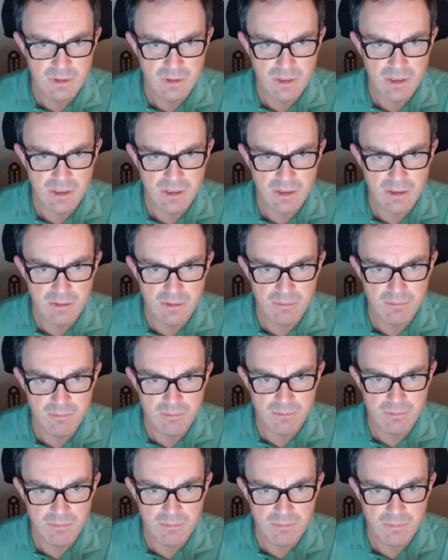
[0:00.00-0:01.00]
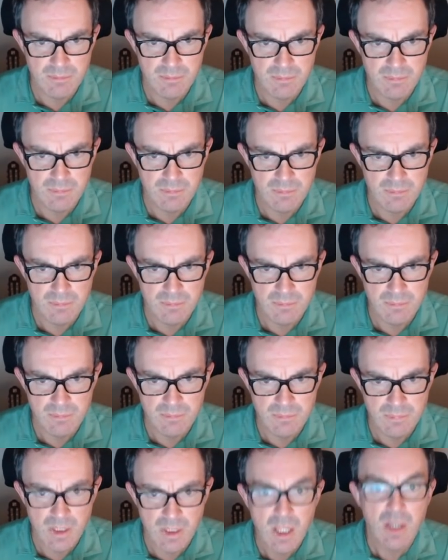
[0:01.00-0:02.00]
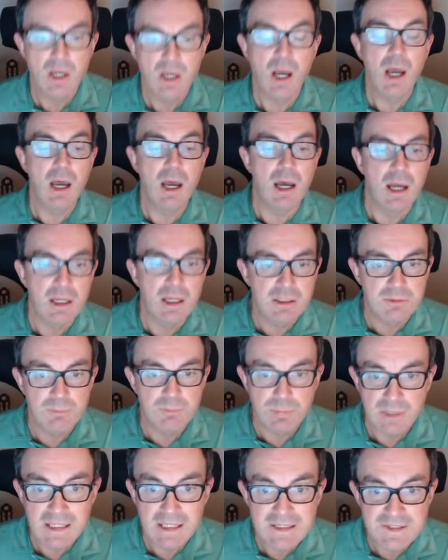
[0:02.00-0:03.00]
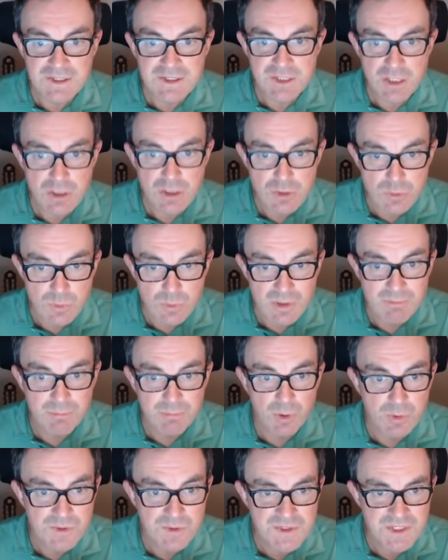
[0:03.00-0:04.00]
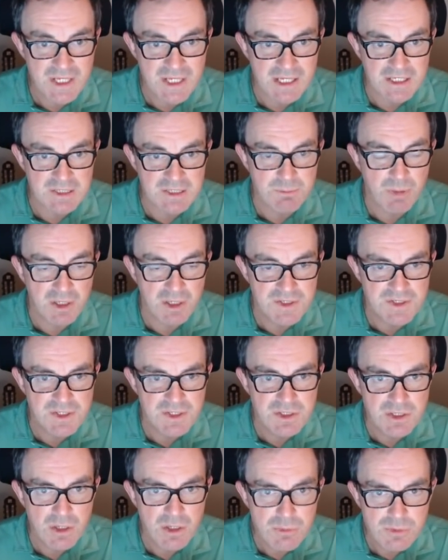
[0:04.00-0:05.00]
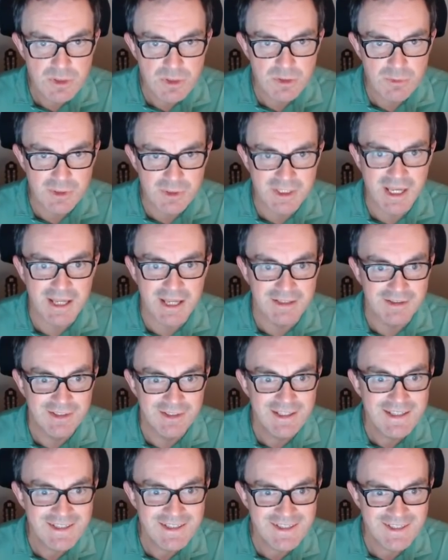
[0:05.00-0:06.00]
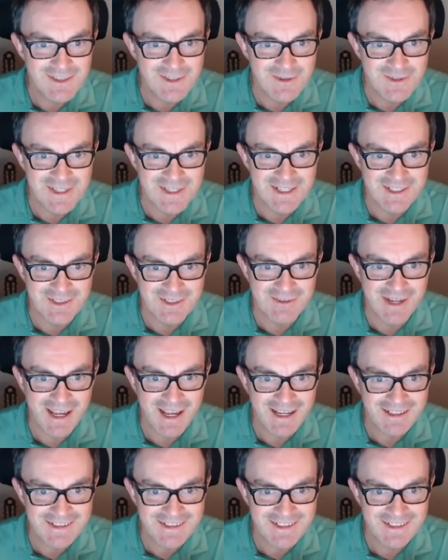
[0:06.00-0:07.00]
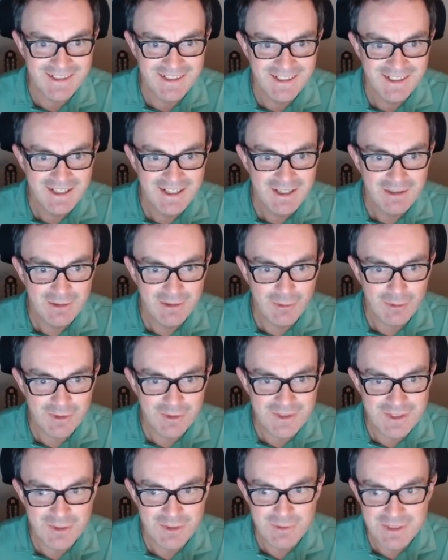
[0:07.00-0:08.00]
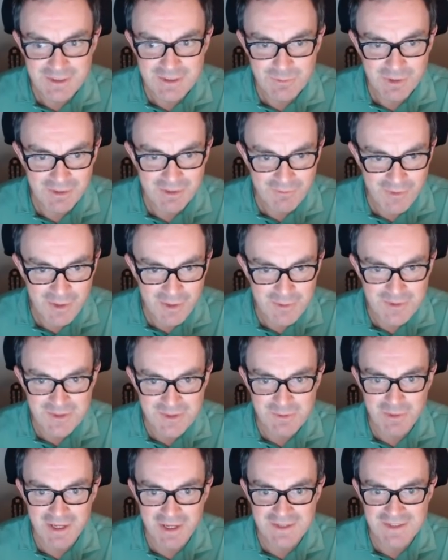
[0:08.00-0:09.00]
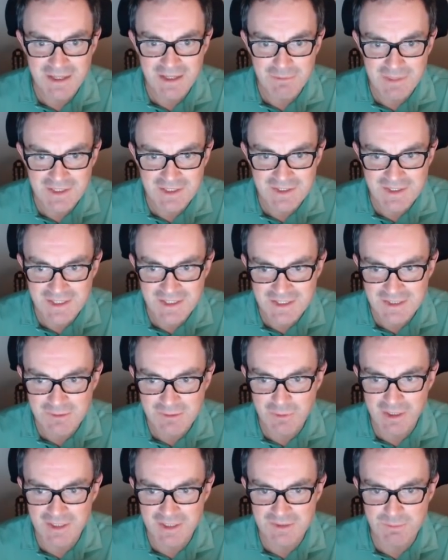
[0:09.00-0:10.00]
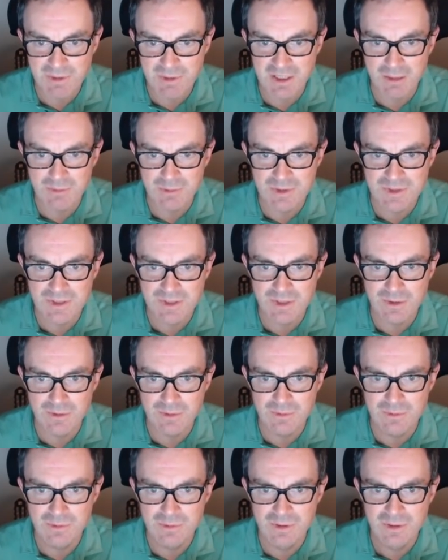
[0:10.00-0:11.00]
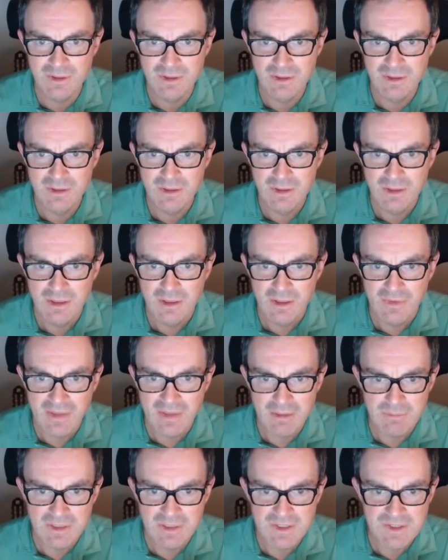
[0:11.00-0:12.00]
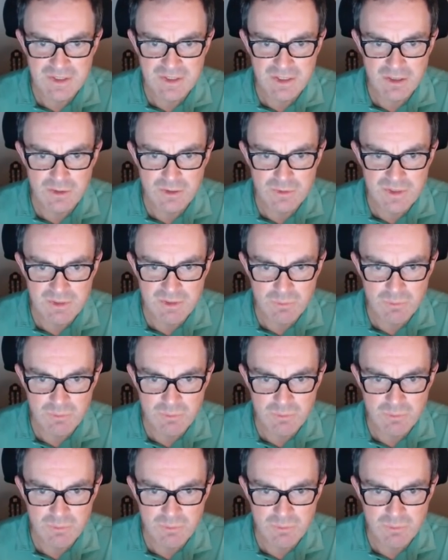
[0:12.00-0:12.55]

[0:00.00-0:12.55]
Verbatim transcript: Um, ah, I can place 2 in box 6 by Sudoku again. These twos interact. Lock a 2 into one of those squares. That means this square's become a 2. That means 2's